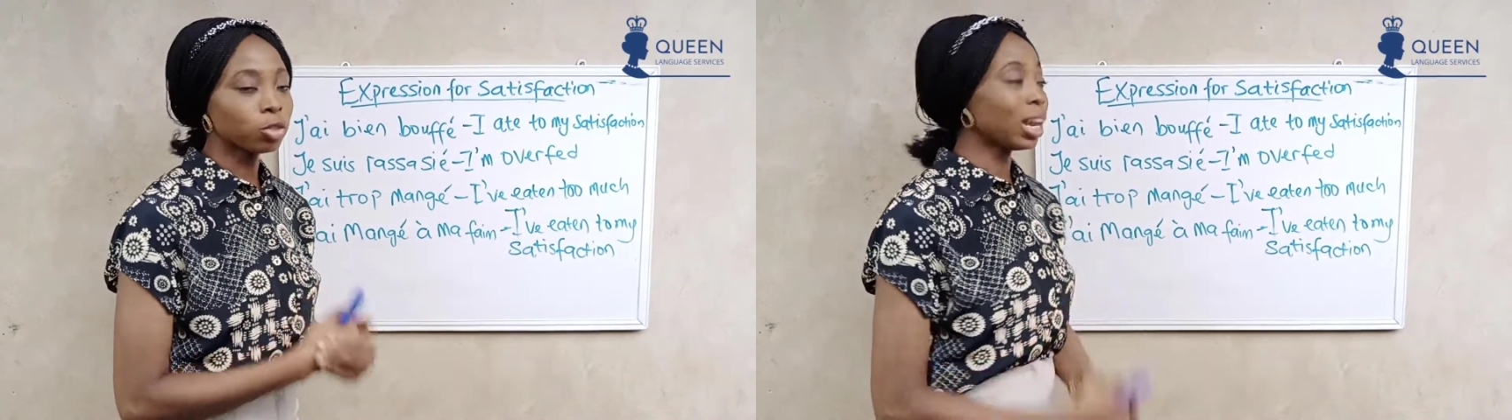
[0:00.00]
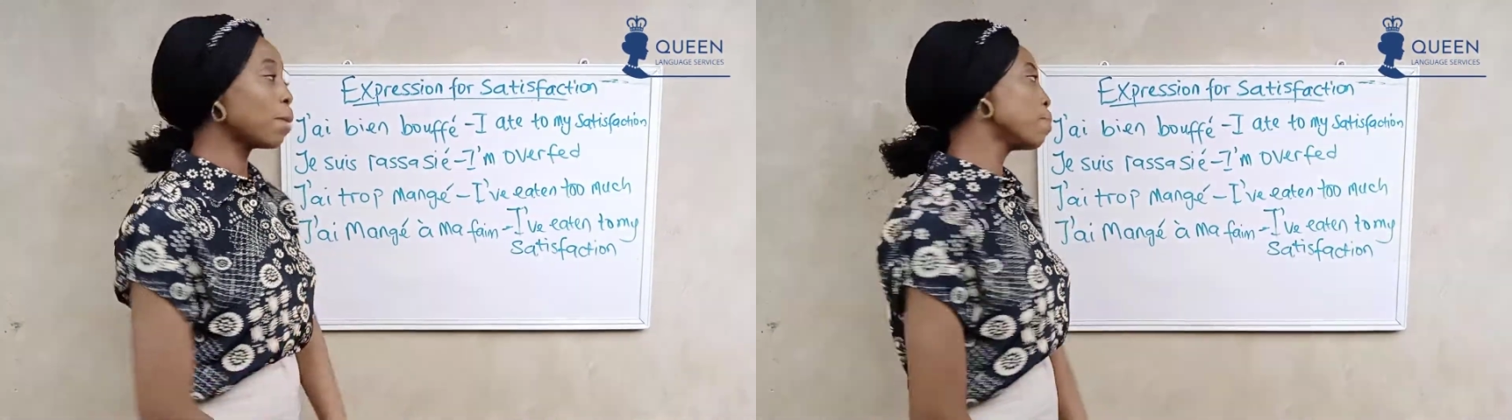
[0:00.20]

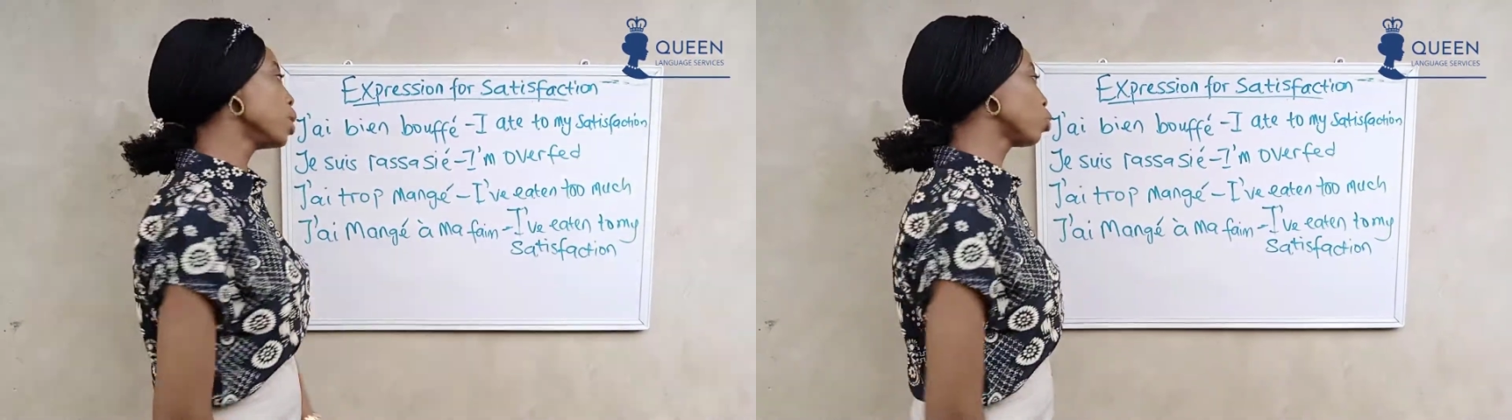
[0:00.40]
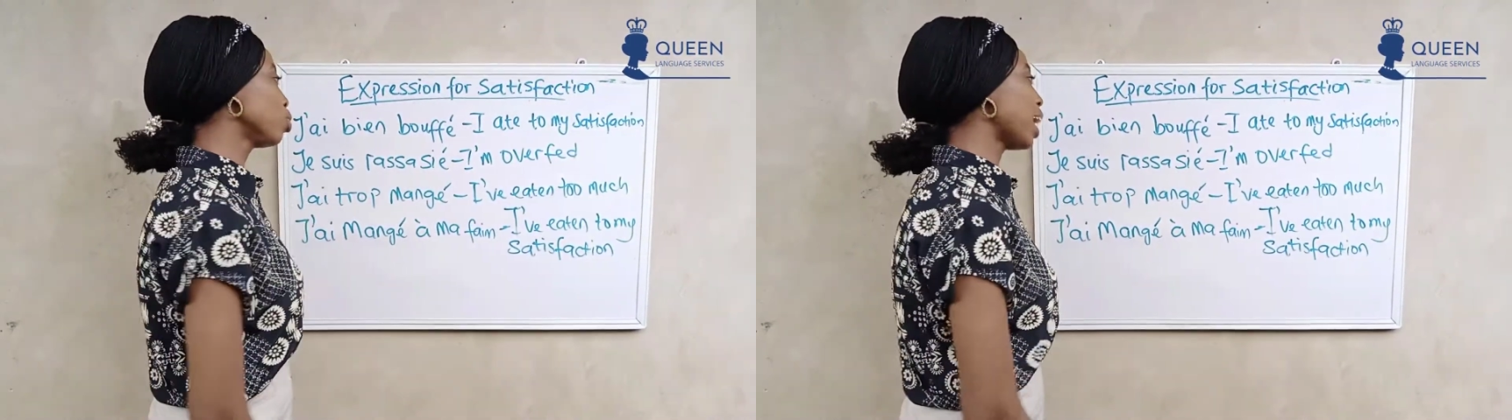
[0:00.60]
So let
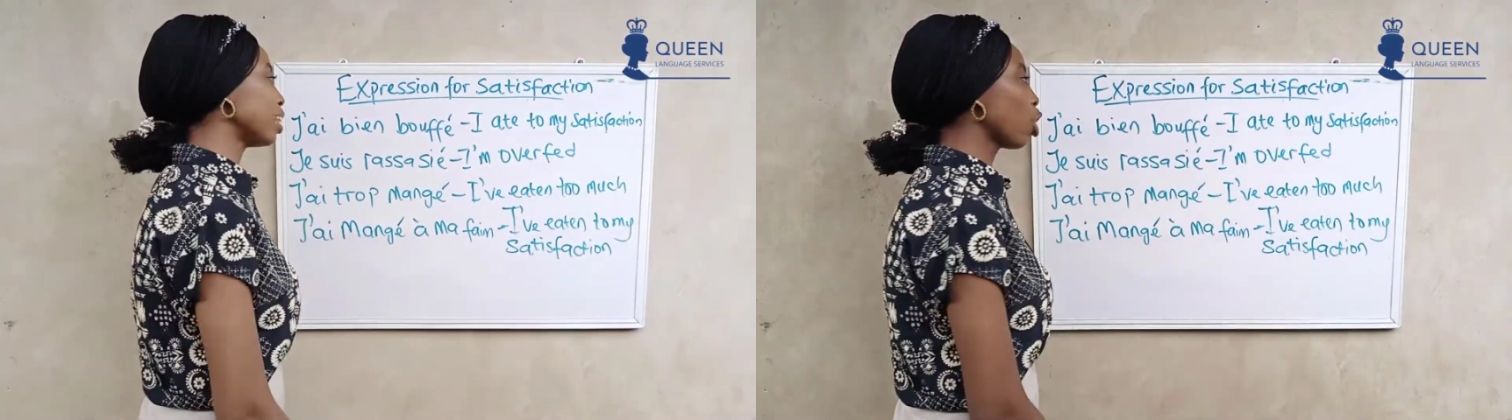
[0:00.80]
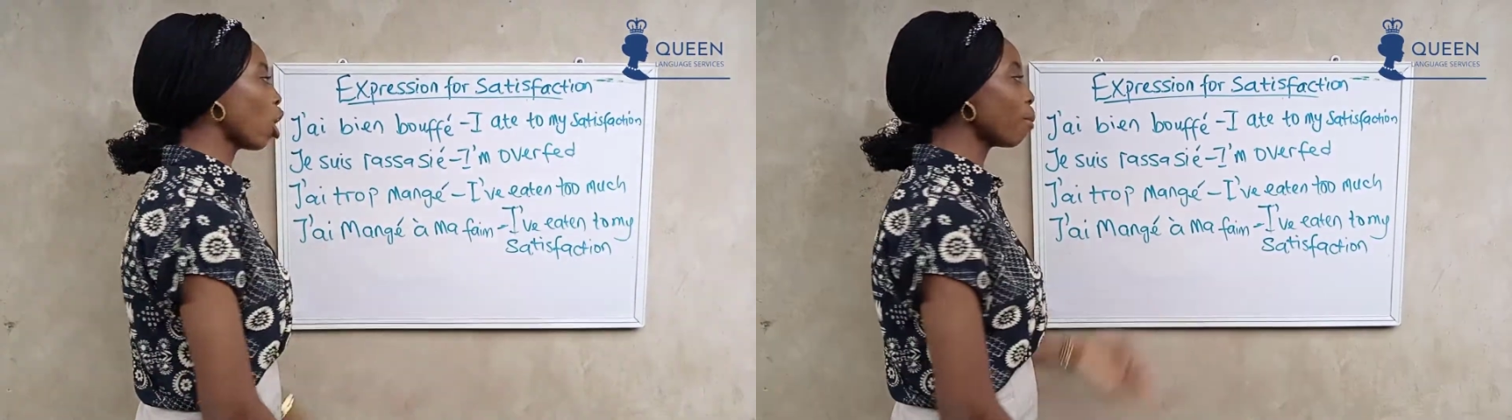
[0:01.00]
me meet with you
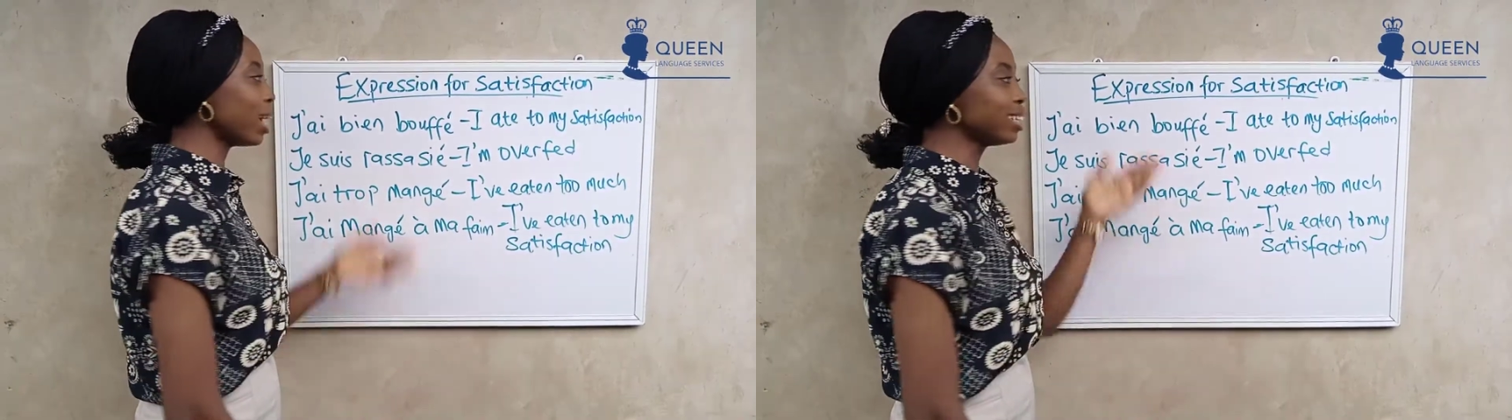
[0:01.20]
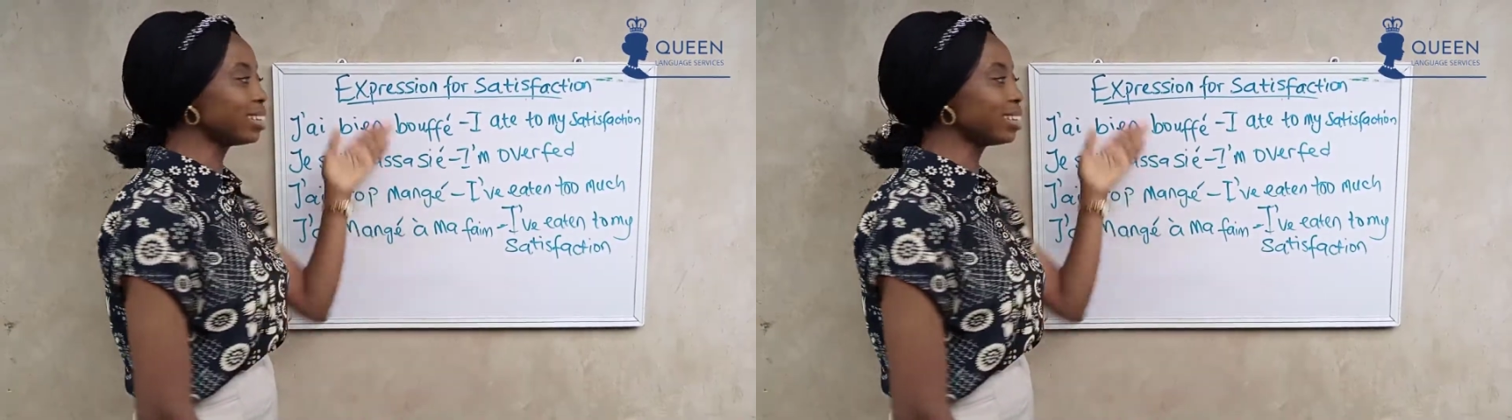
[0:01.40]
at the comment